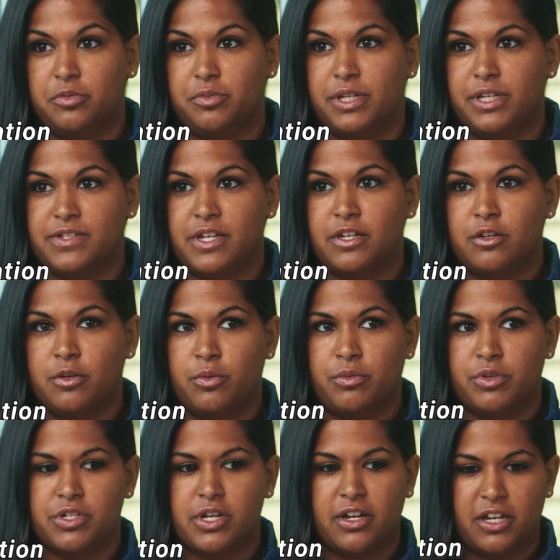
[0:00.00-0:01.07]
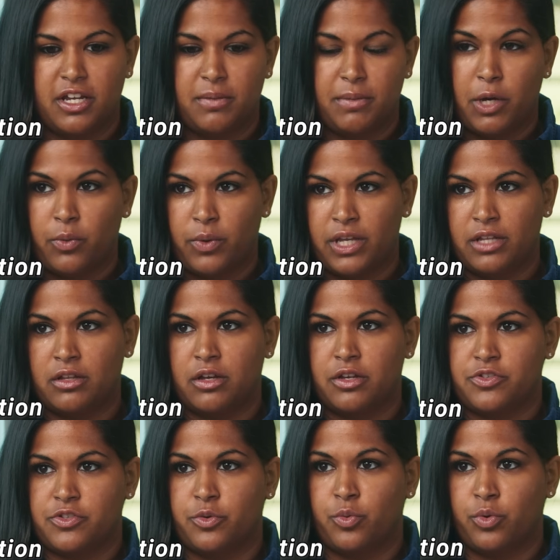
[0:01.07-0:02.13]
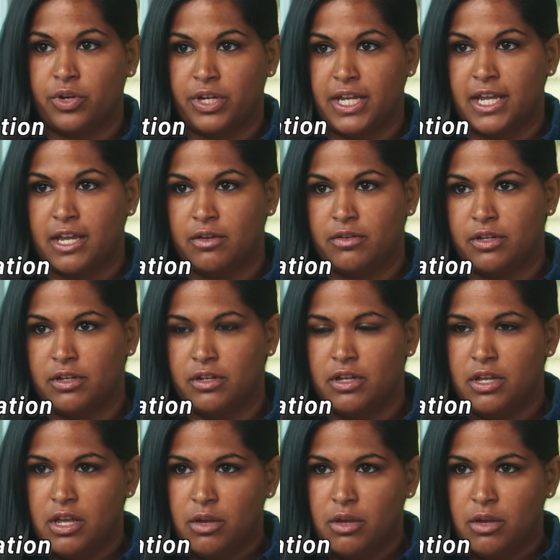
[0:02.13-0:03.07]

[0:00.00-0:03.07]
Because I know when we're talking about weight loss or working out and